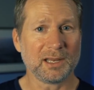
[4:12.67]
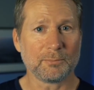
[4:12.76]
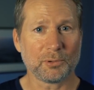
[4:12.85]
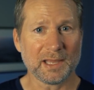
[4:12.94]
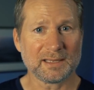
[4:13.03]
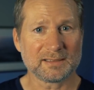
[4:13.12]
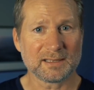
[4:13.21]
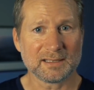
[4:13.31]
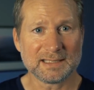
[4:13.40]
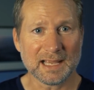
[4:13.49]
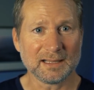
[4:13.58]
place
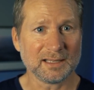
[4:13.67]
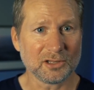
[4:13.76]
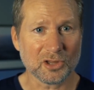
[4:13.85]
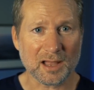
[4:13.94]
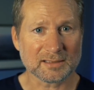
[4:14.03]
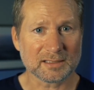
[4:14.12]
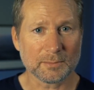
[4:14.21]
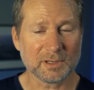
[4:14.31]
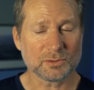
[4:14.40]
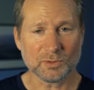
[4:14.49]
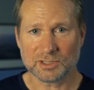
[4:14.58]
daily loss
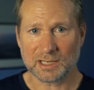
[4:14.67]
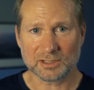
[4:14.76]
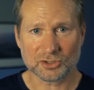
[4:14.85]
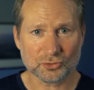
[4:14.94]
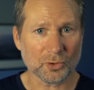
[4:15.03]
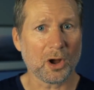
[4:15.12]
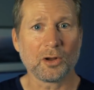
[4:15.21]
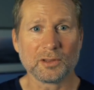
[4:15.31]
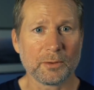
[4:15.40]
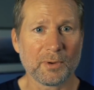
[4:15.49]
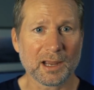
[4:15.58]
limits, which I
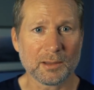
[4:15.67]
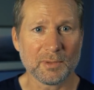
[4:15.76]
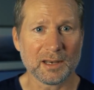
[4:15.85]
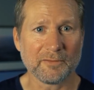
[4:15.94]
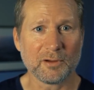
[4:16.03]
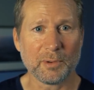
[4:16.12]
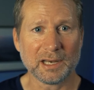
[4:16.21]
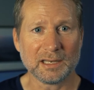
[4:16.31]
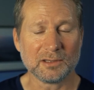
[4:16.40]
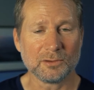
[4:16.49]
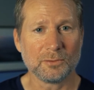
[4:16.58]
strongly recommend
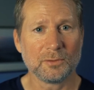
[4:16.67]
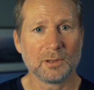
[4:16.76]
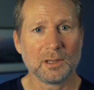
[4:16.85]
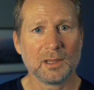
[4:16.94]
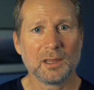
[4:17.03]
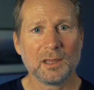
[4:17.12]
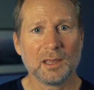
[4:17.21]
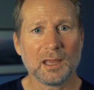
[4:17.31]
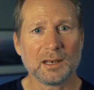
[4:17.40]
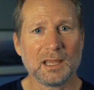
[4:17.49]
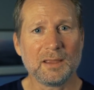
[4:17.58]
everybody do,
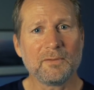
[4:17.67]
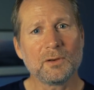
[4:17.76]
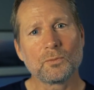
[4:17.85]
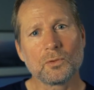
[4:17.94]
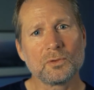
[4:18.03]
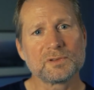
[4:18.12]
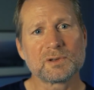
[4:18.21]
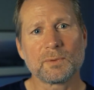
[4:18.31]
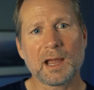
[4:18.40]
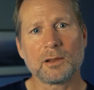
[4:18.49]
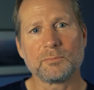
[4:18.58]
and even rules
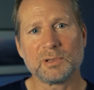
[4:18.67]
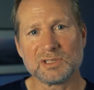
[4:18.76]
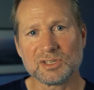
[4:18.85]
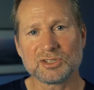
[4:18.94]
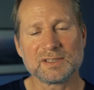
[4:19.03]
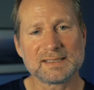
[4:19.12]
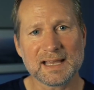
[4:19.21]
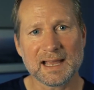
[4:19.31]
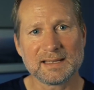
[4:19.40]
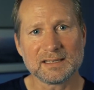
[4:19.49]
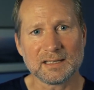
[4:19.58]
around position
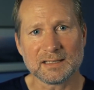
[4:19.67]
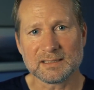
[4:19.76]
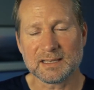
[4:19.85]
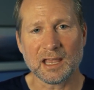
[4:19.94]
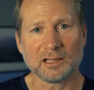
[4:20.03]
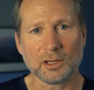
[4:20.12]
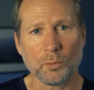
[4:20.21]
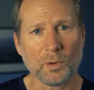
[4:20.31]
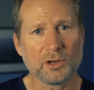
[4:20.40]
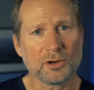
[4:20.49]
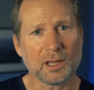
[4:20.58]
sizing and scaling,
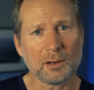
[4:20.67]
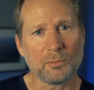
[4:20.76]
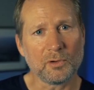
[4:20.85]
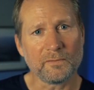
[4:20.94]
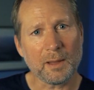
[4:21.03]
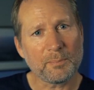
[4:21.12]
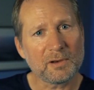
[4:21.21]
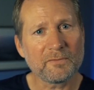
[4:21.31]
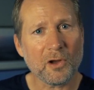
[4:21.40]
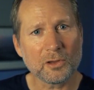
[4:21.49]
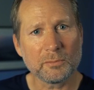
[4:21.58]
when you're going to move up in
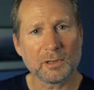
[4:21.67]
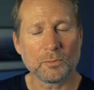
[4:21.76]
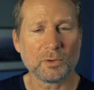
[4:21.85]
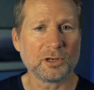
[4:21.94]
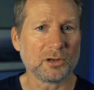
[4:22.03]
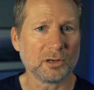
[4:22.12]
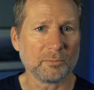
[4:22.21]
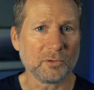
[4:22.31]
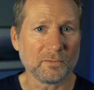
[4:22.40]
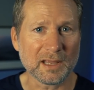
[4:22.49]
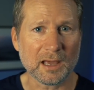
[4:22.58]
volume and when you're going to
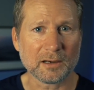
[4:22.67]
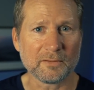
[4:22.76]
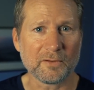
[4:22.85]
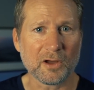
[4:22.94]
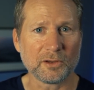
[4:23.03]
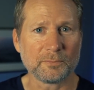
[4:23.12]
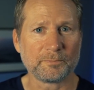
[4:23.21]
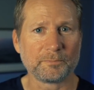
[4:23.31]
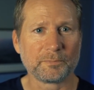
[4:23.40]
move down in volume.